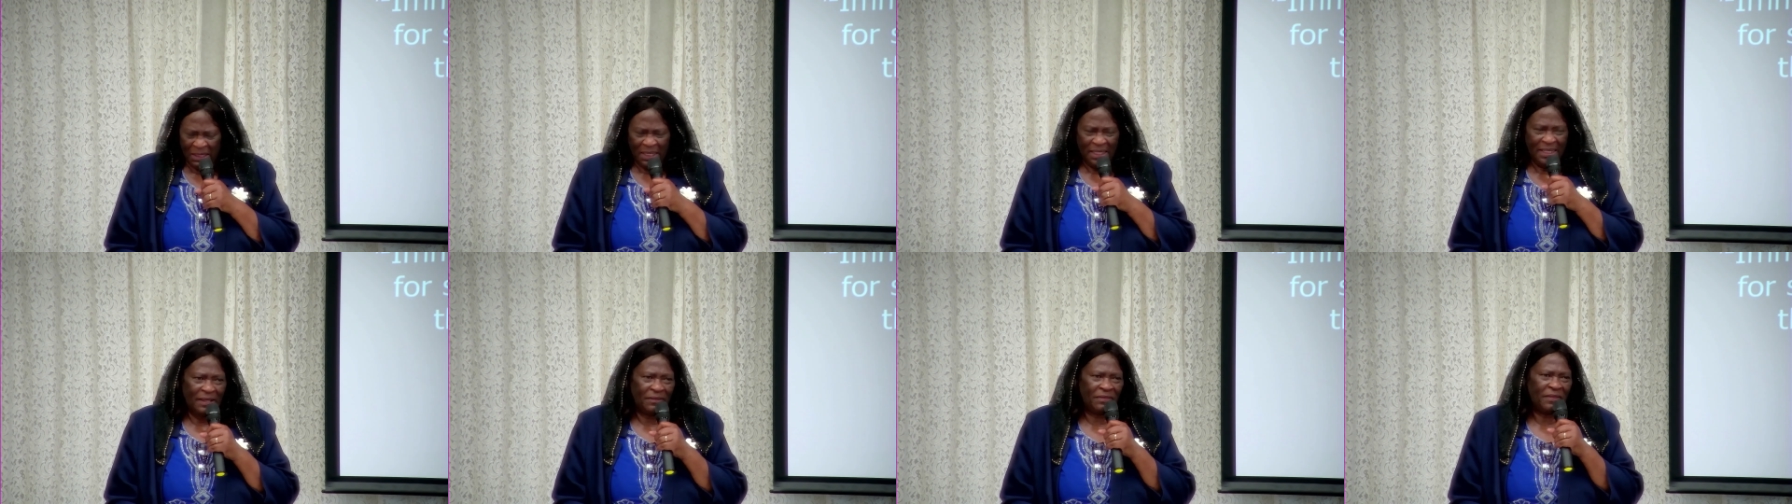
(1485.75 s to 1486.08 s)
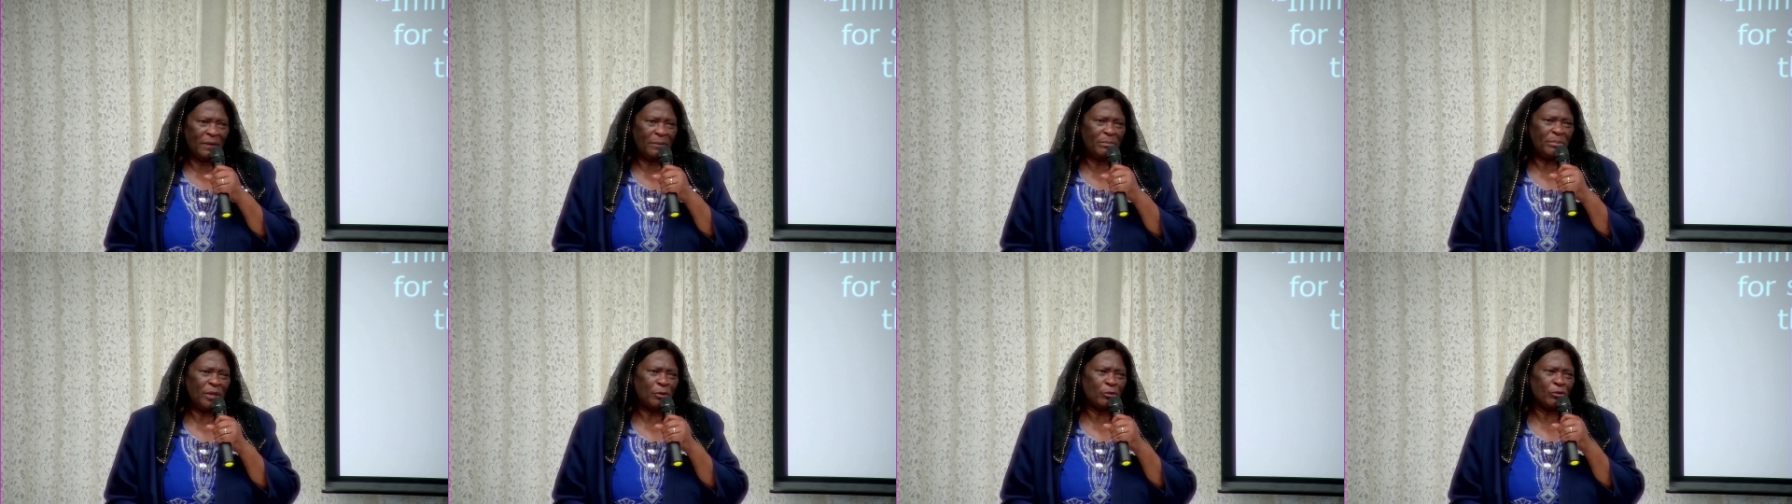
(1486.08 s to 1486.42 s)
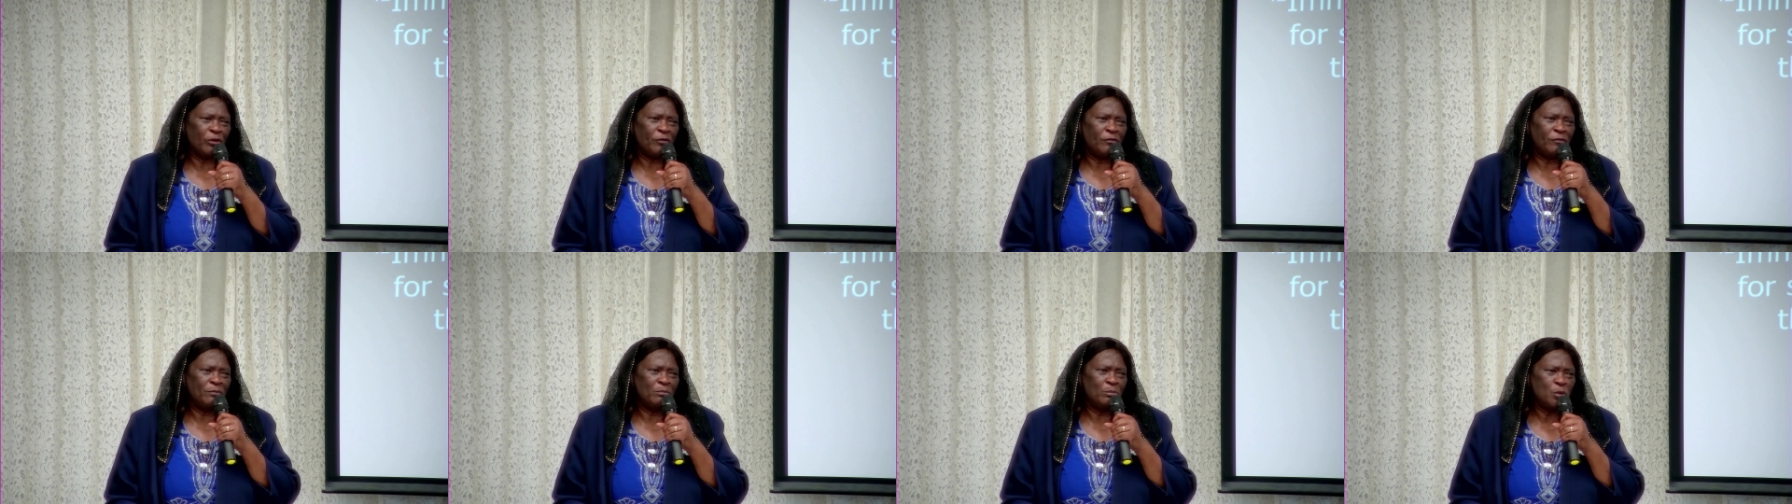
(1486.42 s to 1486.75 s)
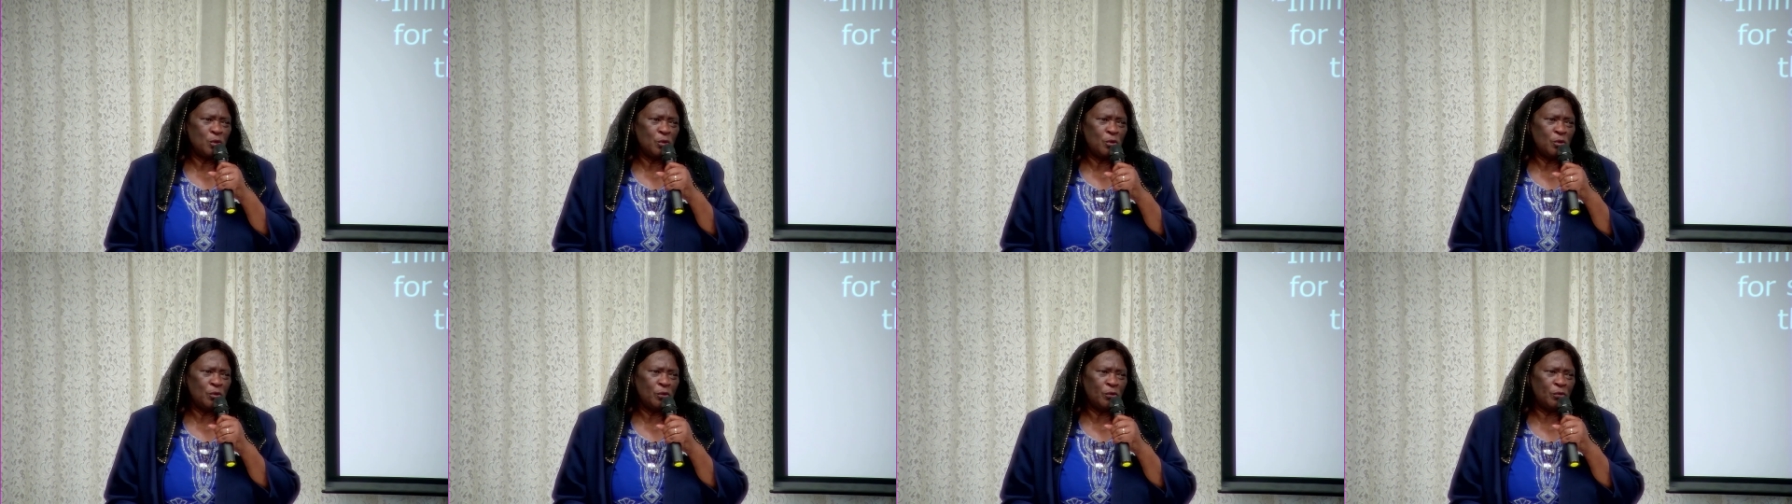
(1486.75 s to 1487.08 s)
let them be
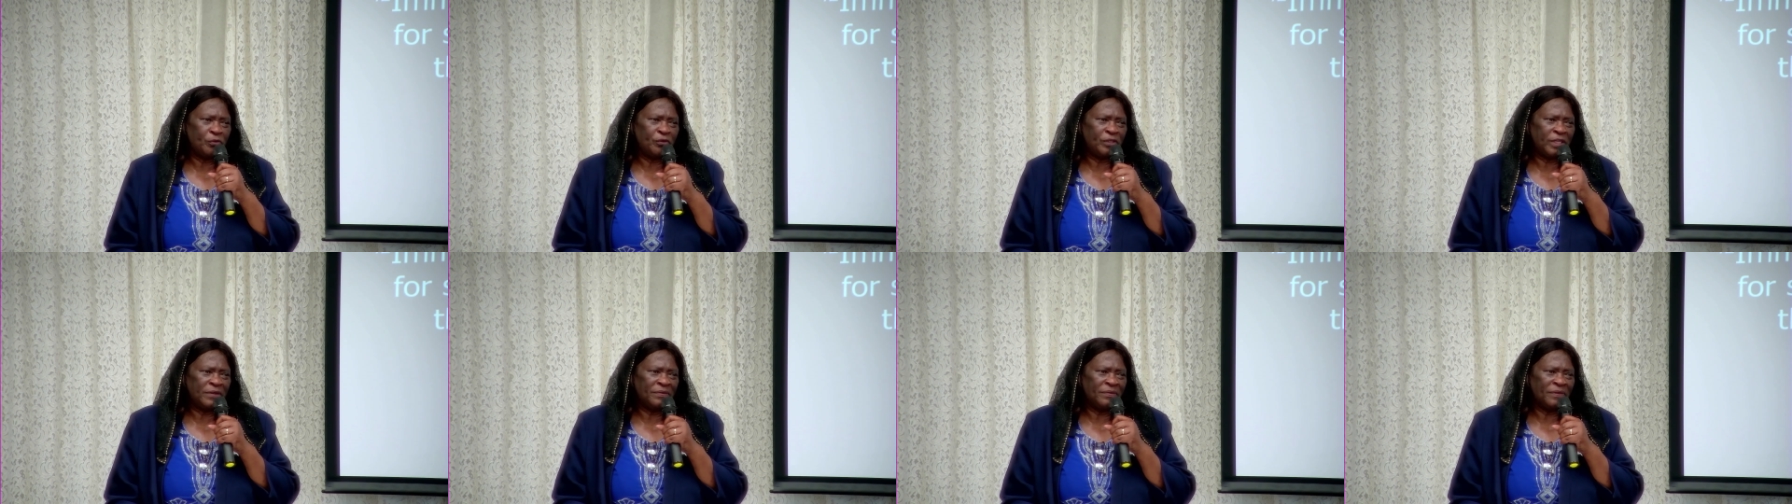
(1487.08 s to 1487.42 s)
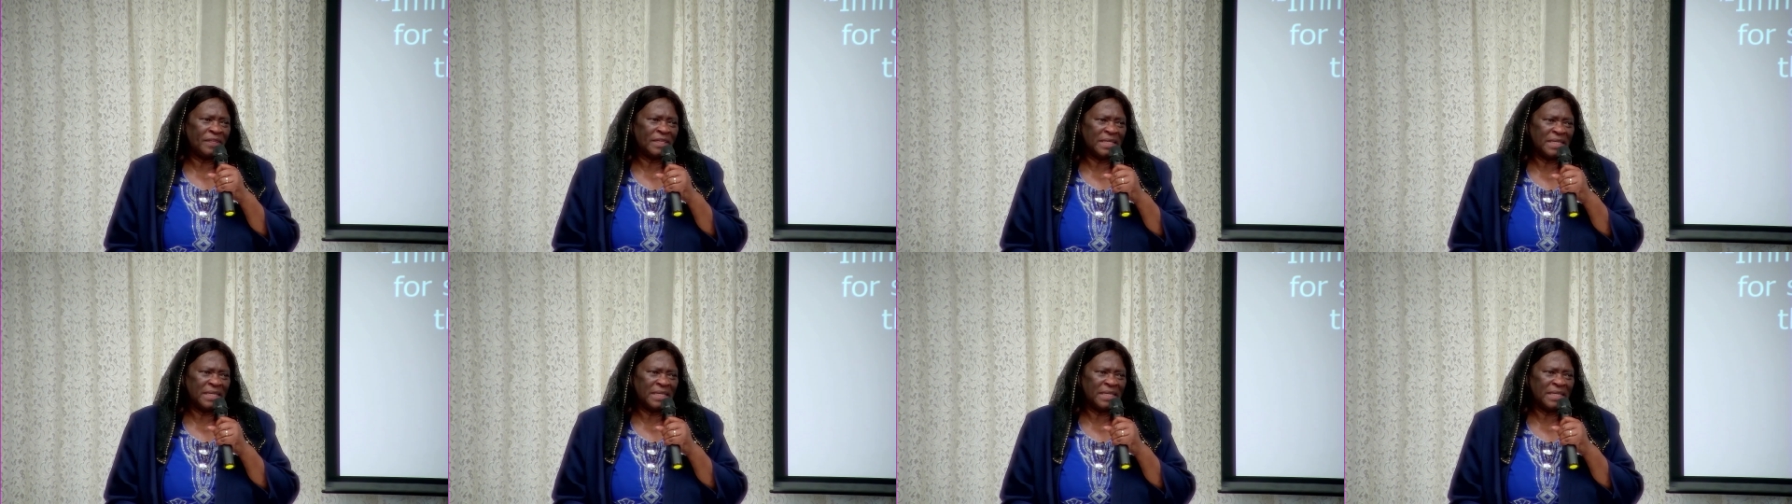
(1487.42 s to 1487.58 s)
removed in the